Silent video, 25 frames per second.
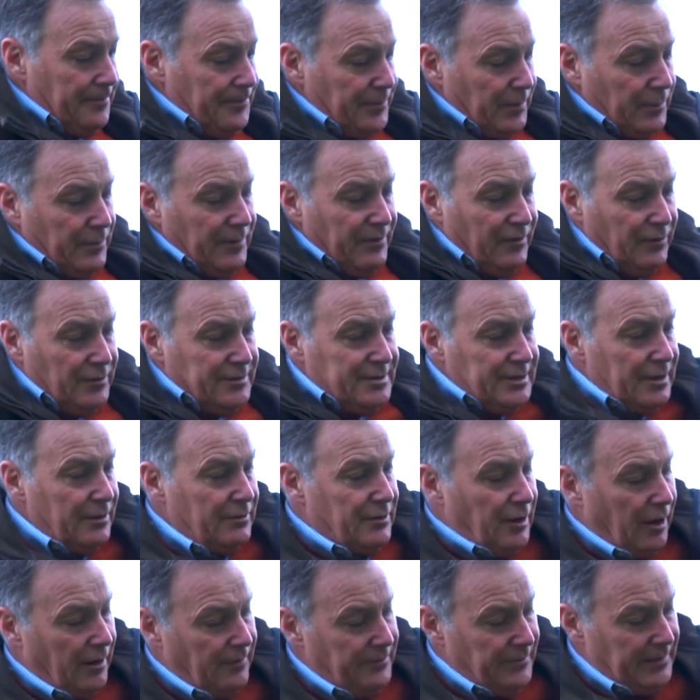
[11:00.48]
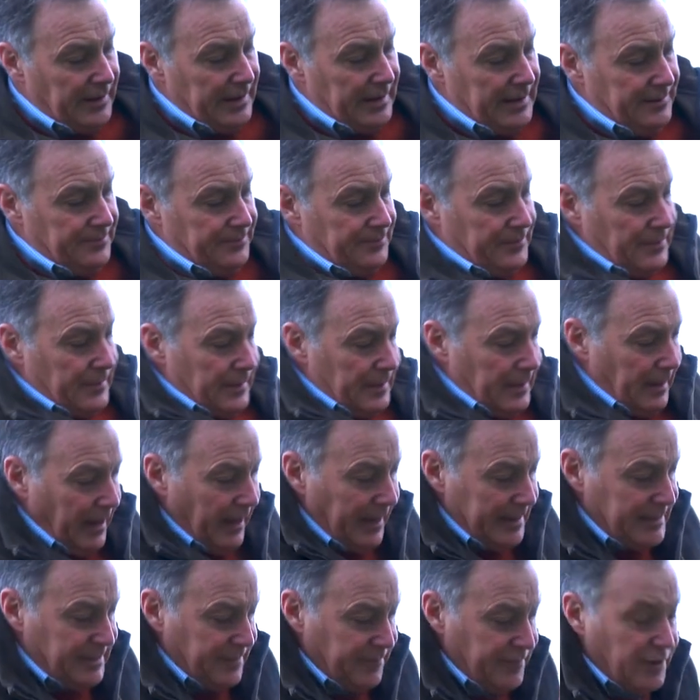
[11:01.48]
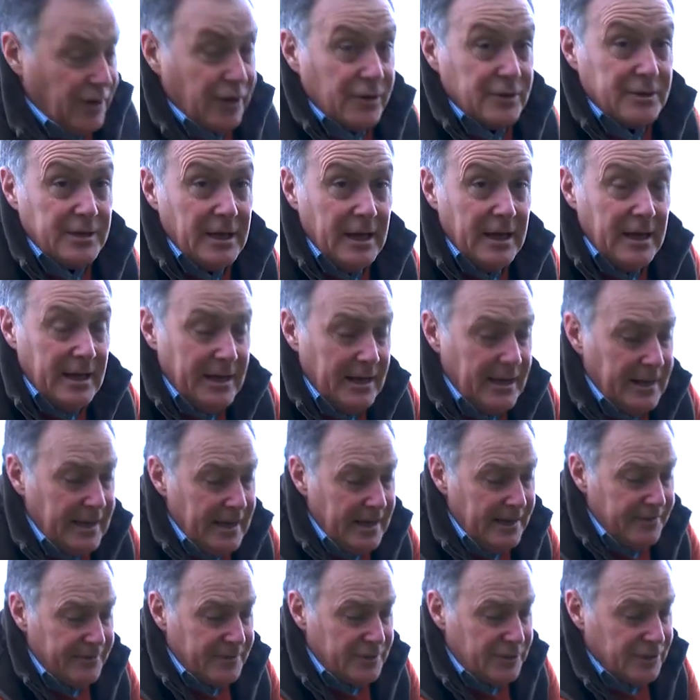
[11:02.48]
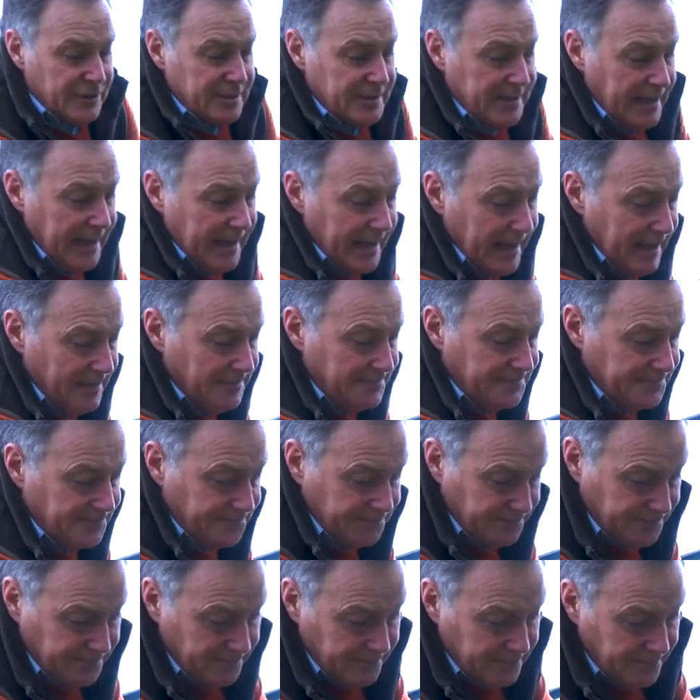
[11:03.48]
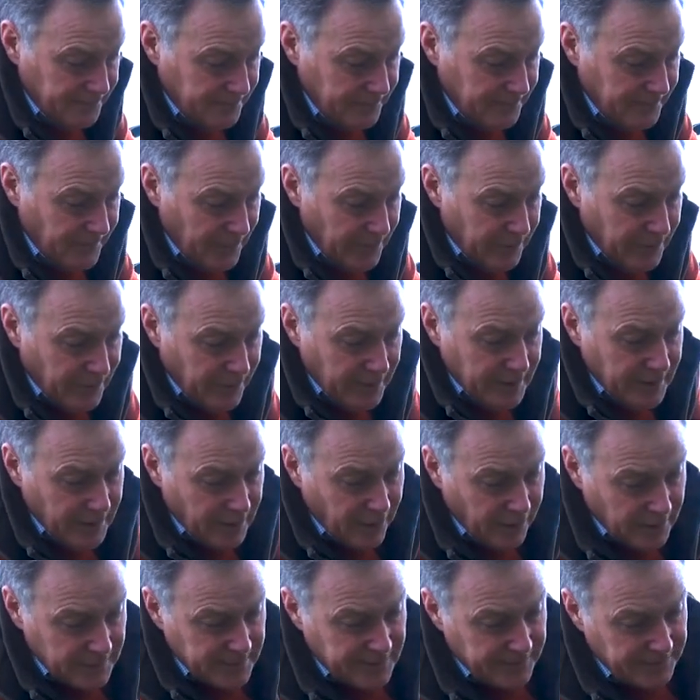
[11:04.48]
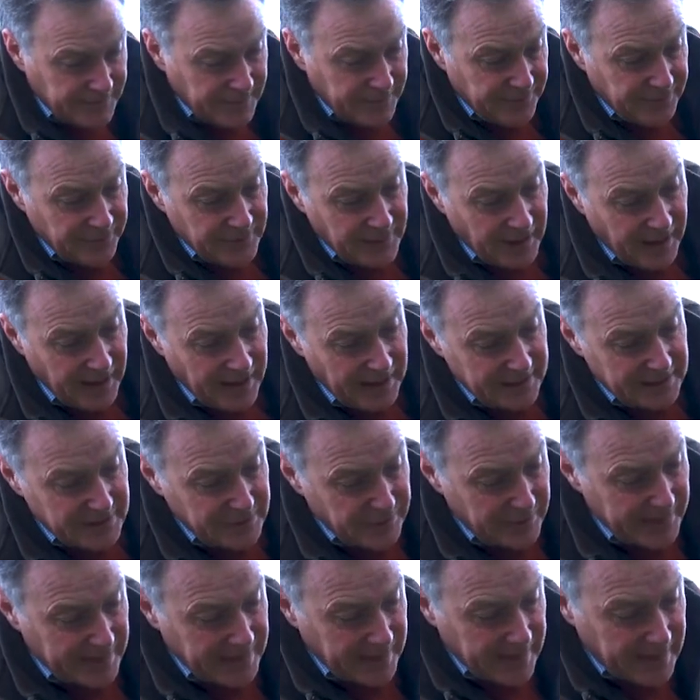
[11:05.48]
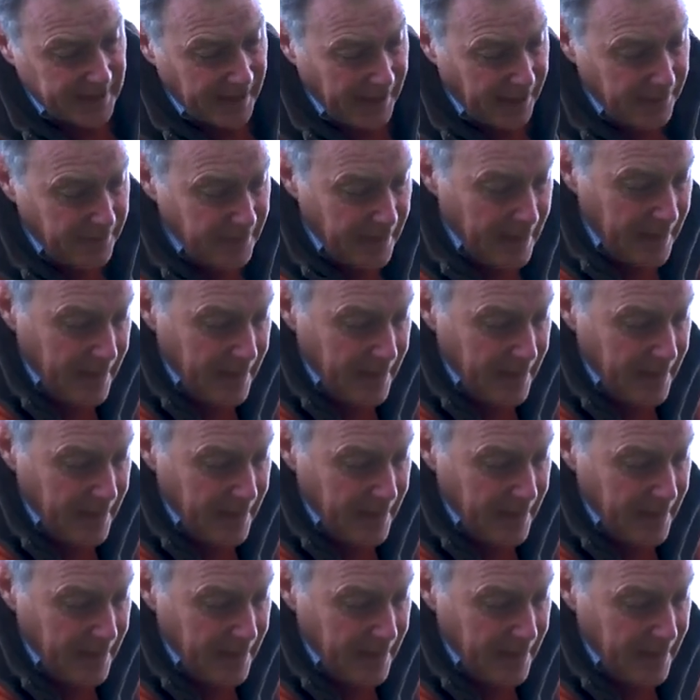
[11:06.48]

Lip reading: We've also got the height of cut lever just here. We've got lots of different heights we can go.